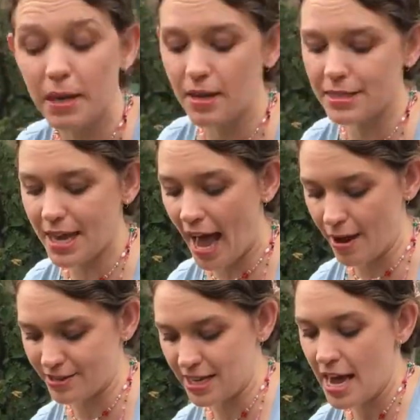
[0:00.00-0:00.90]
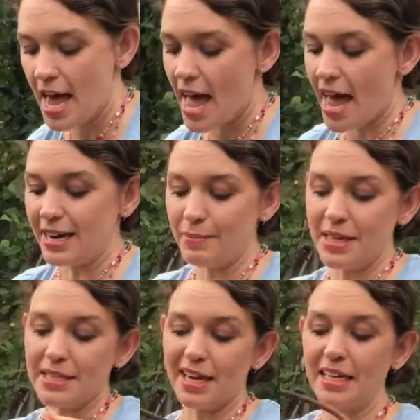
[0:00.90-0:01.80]
plants out, and it
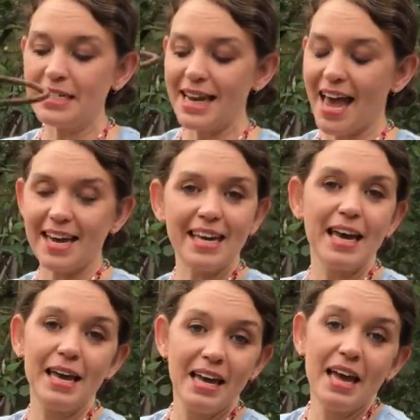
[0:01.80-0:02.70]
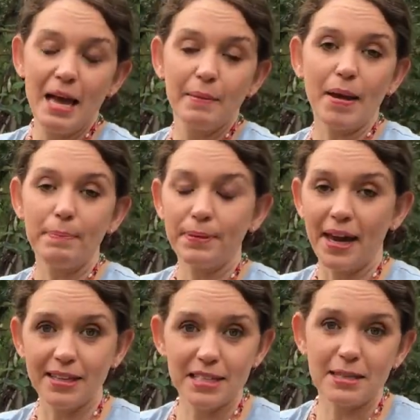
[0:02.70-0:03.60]
means I can take my
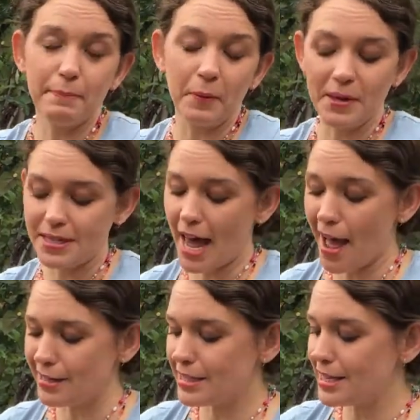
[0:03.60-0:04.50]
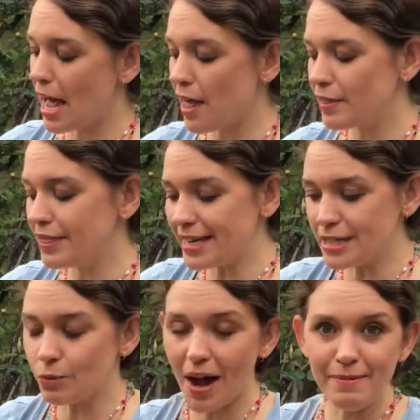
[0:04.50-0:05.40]
plant support out. Now
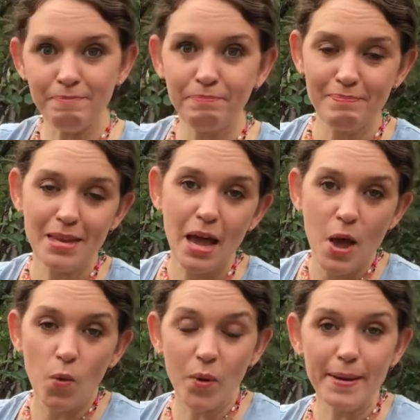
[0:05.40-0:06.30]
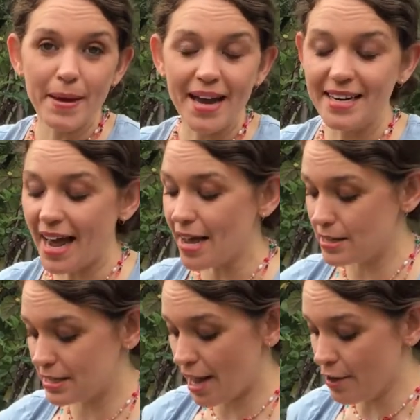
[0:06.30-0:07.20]
this one we made
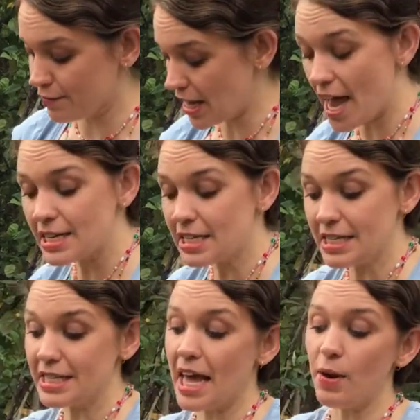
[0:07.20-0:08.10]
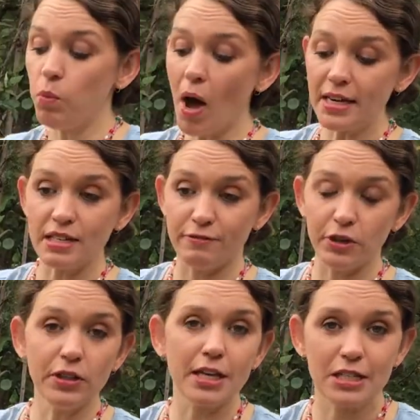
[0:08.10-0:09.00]
ourselves, and they're
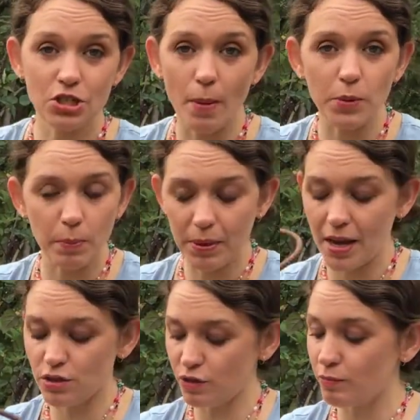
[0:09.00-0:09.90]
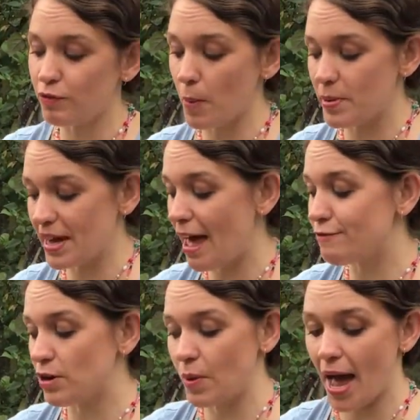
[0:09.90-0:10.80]
wonderful. They stop your plants from flopping
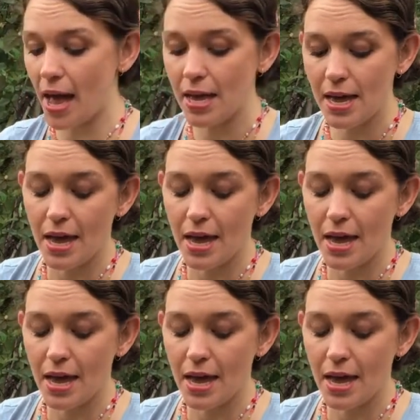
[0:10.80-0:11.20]
everywhere,